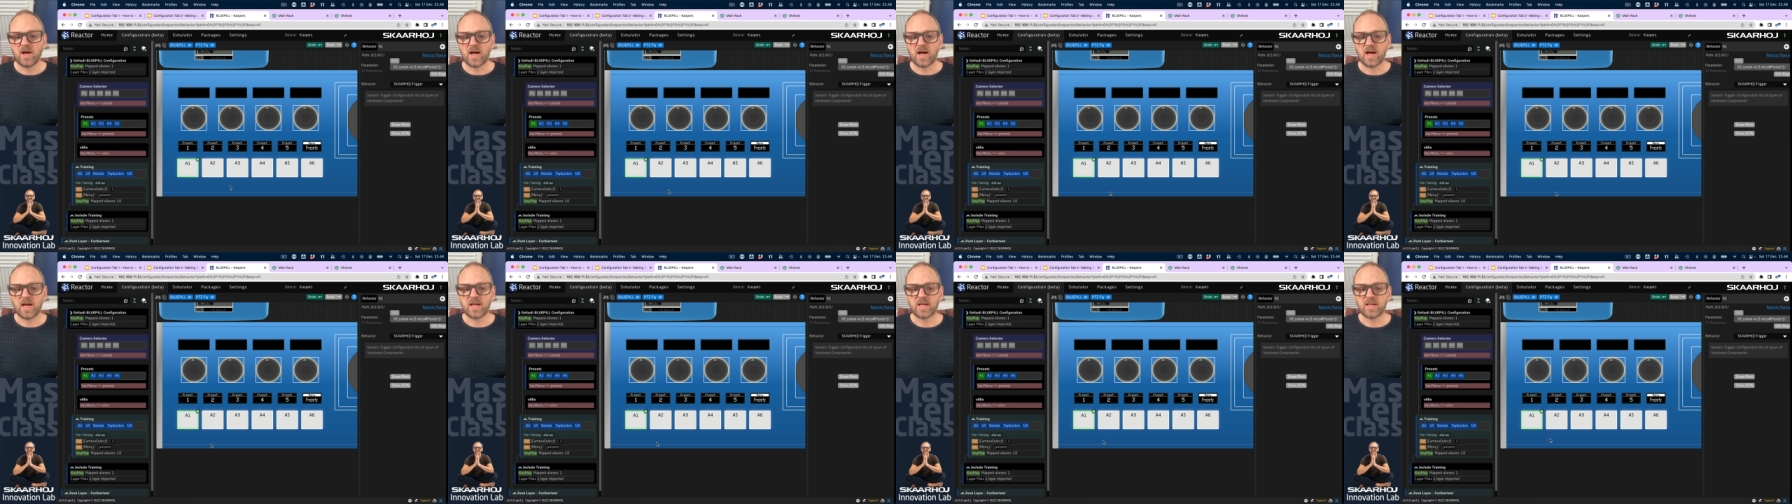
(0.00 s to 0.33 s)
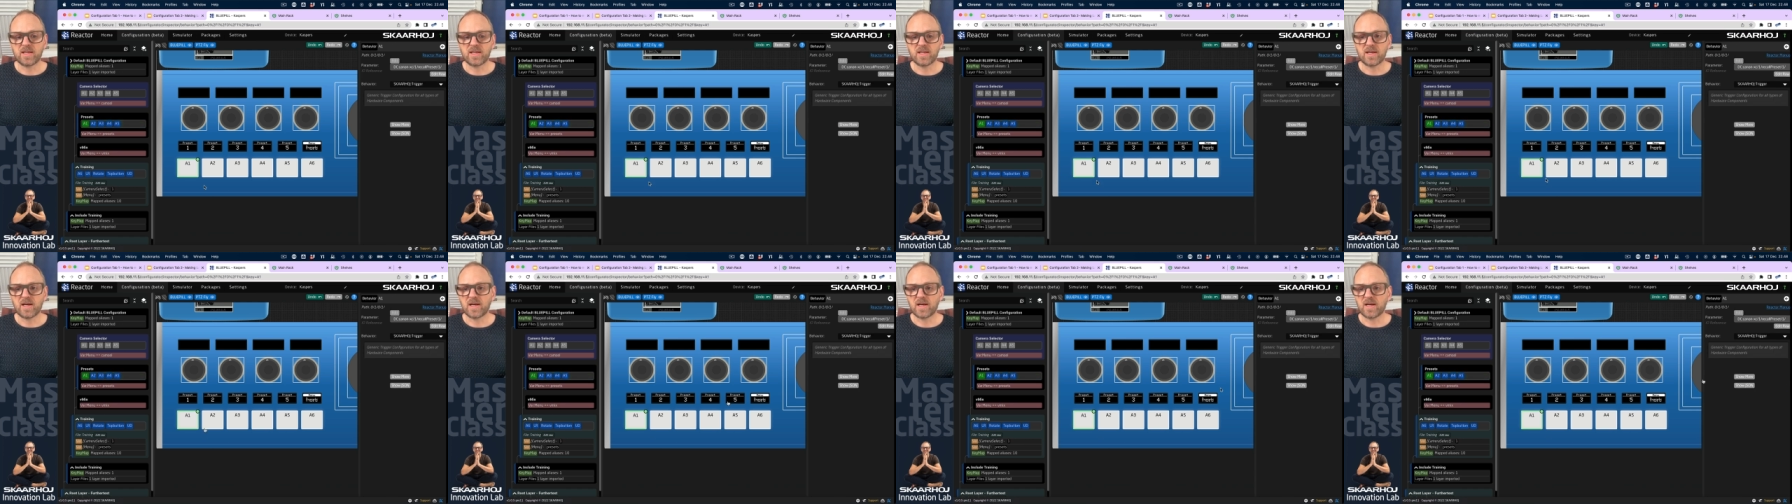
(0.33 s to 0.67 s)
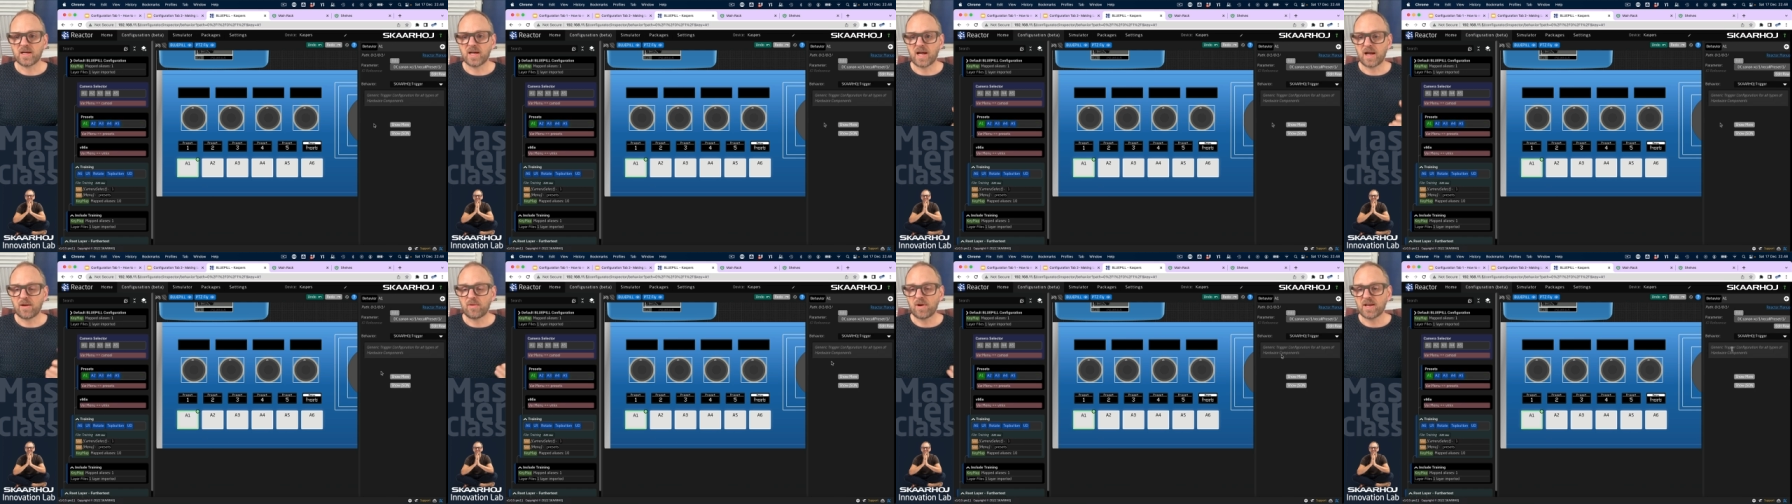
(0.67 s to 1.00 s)
I,
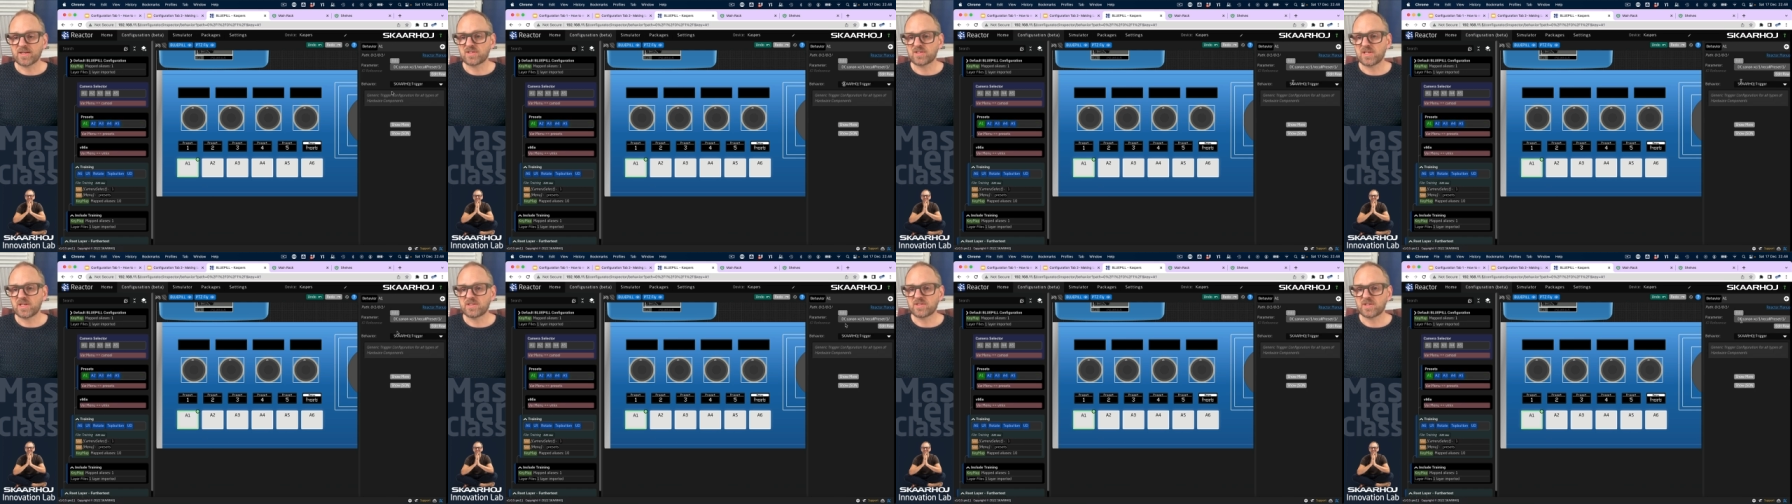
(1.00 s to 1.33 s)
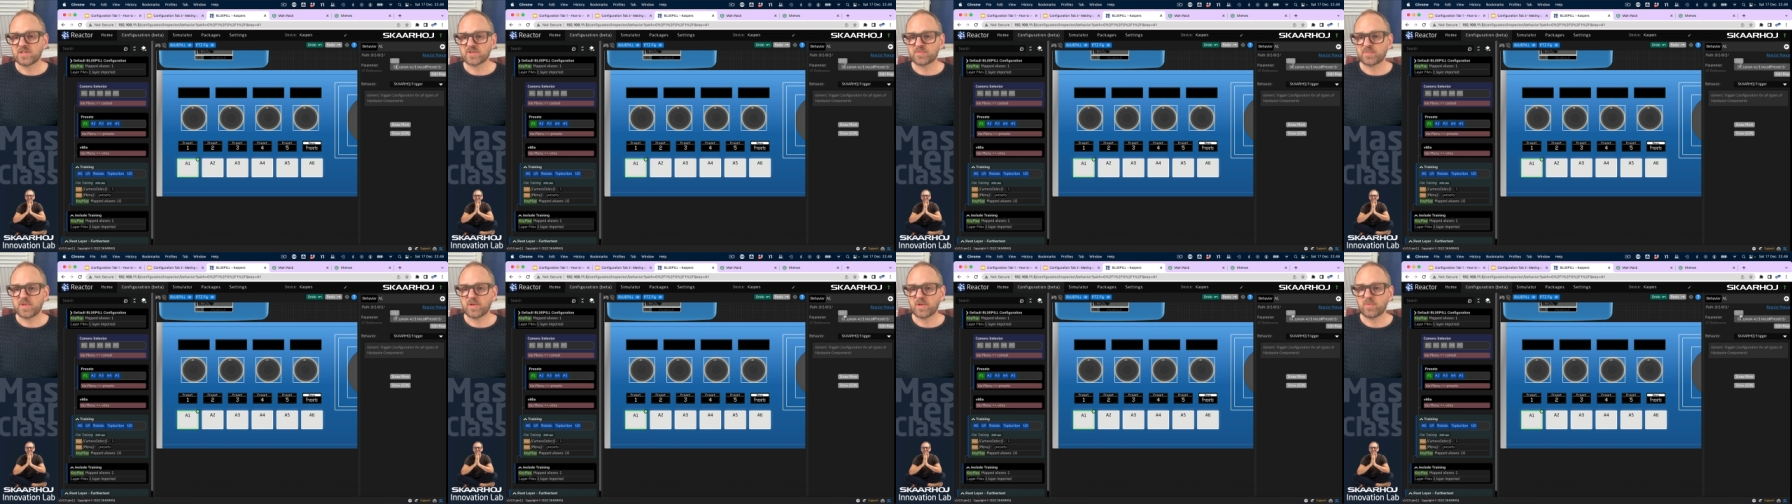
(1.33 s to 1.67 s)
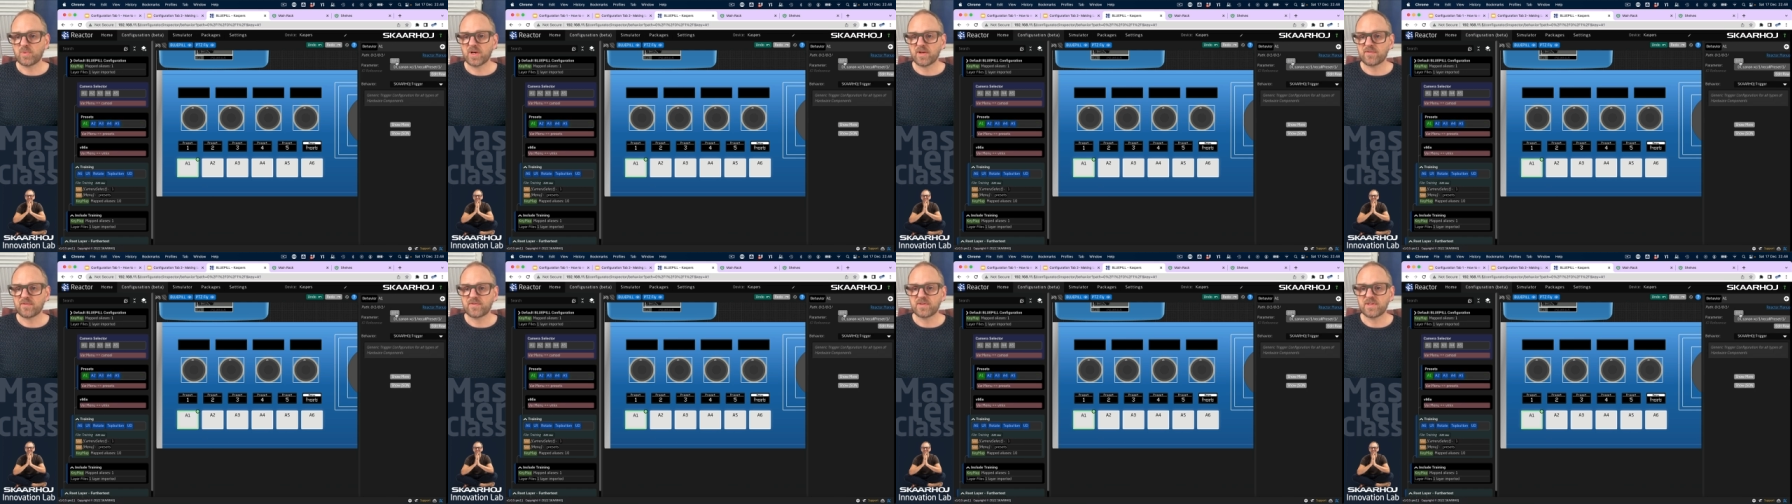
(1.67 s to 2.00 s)
uh, I will actually just pick
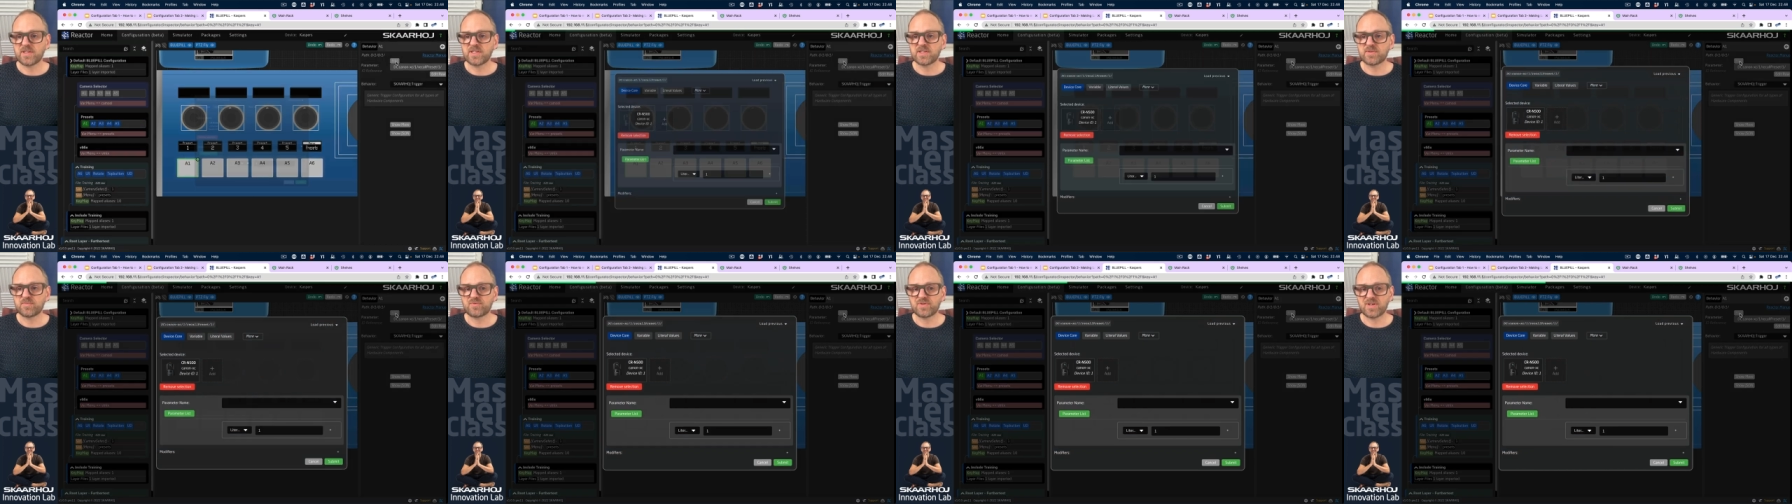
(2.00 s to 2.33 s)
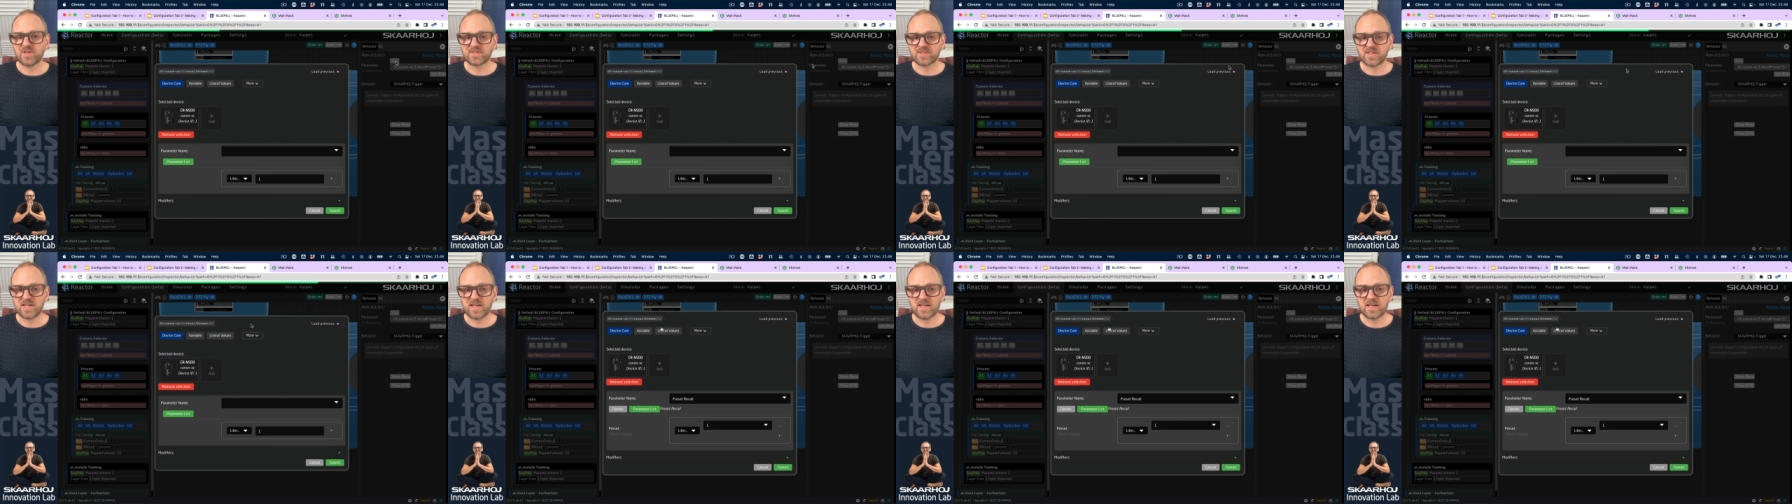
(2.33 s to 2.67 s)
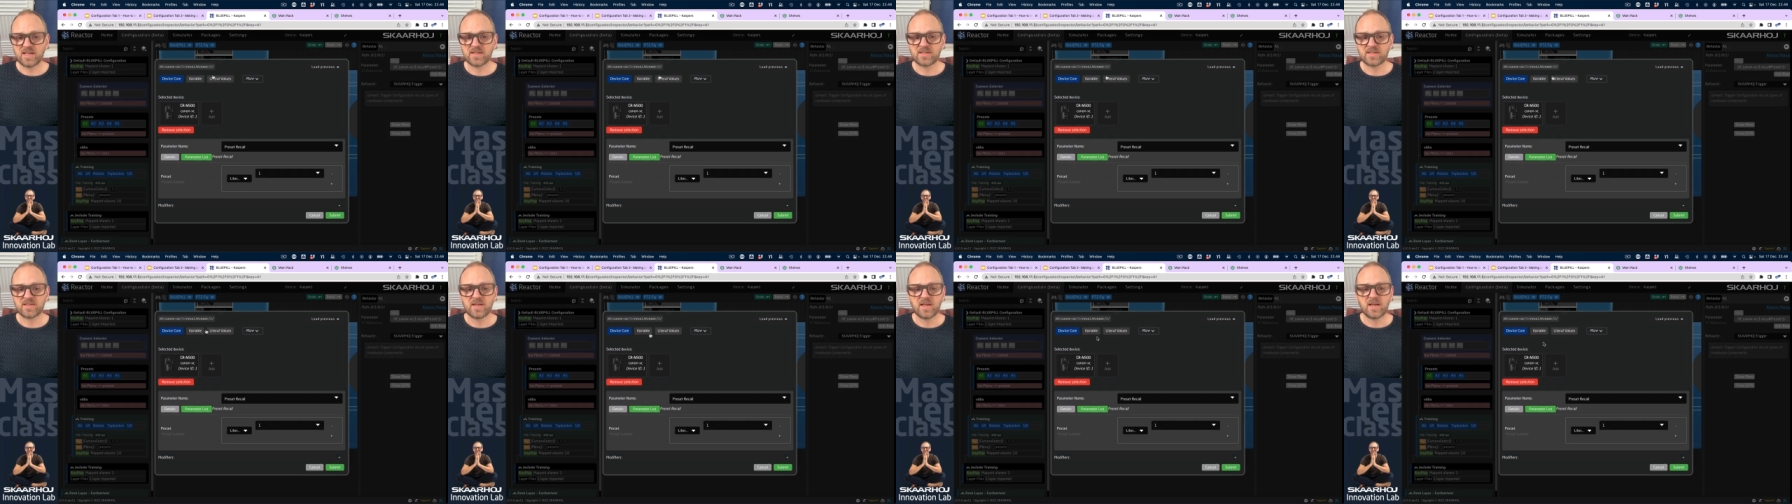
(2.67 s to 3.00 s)
one of these, press
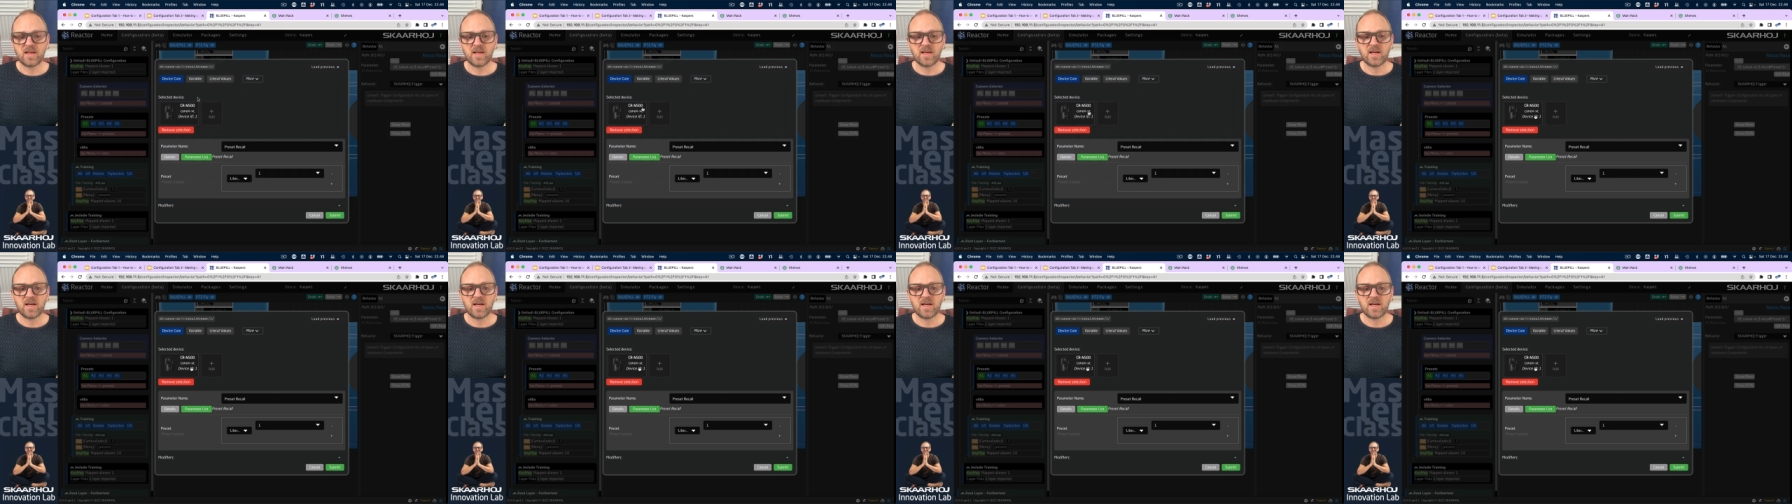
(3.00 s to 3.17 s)
edit,